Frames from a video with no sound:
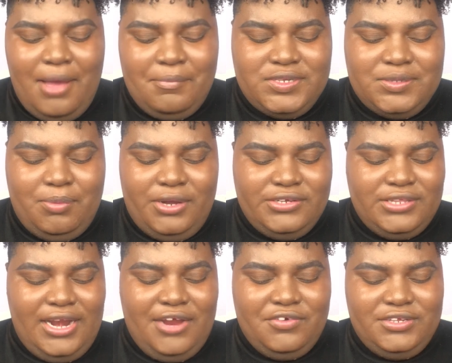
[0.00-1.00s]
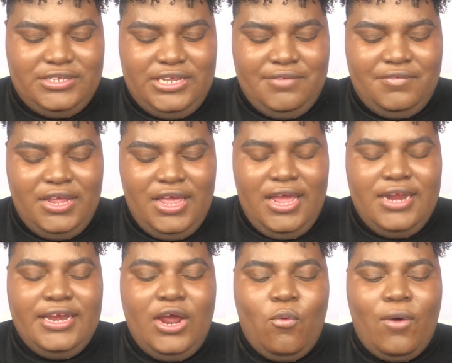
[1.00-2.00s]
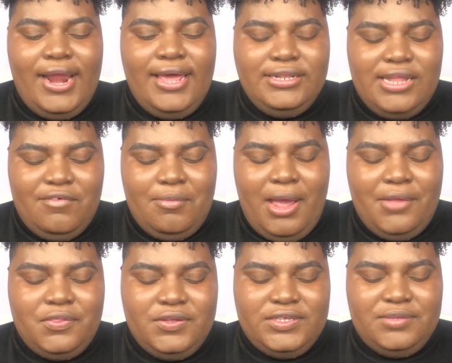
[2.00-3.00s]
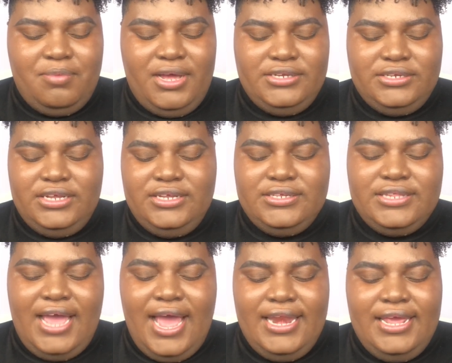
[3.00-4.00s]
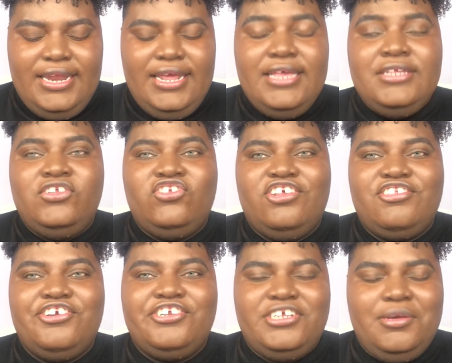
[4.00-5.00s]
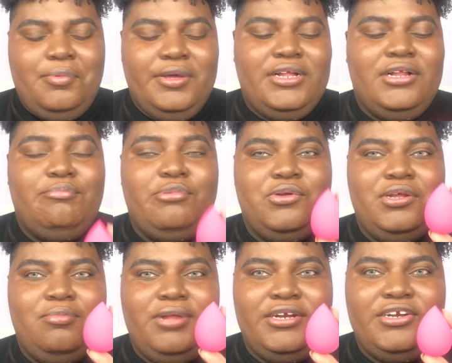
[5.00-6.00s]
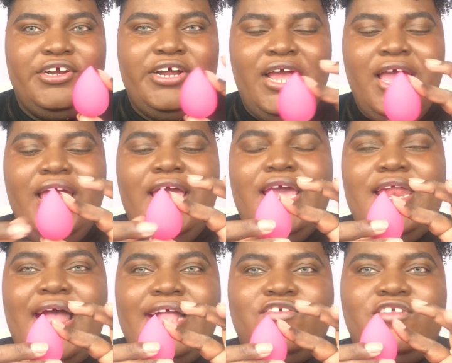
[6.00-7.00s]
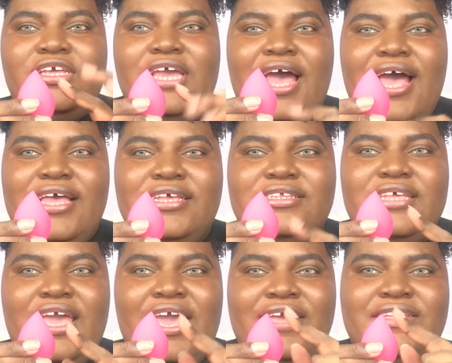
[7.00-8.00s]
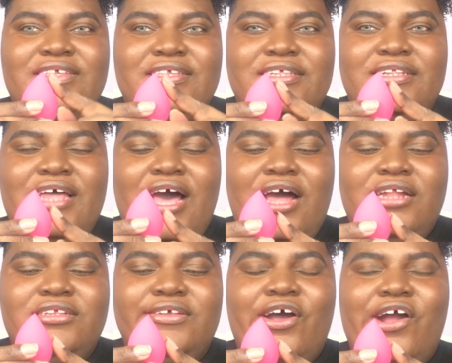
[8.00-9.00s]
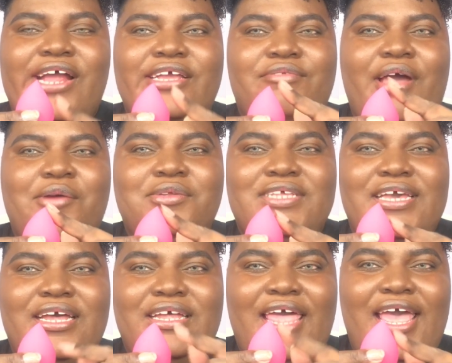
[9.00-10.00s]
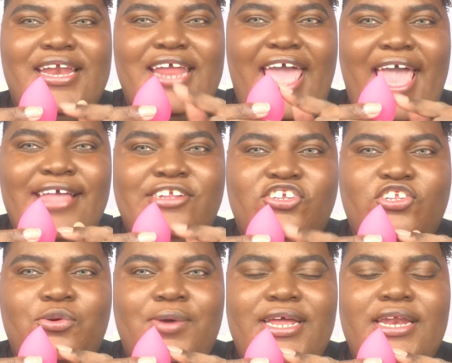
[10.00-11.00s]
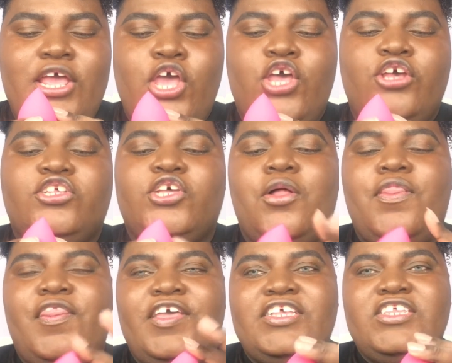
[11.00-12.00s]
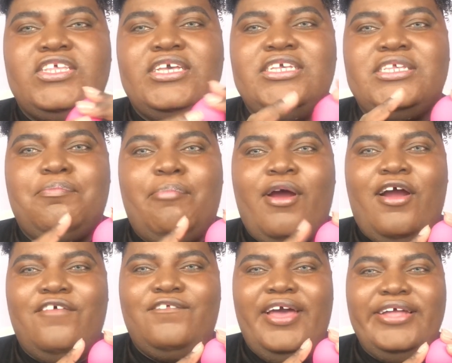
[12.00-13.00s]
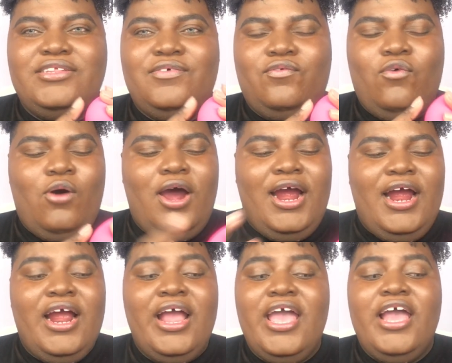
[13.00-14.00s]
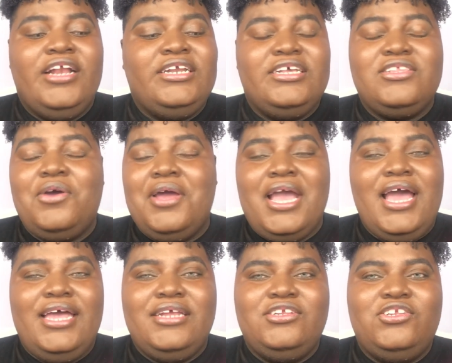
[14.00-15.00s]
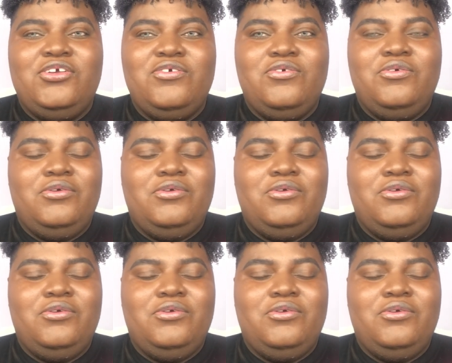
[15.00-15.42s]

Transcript: sponge that I received. Now what I love about this sponge is that it isn't just your typical beauty blender. It actually has a slant, or I would say an edge to it. So this is perfect for just going ahead to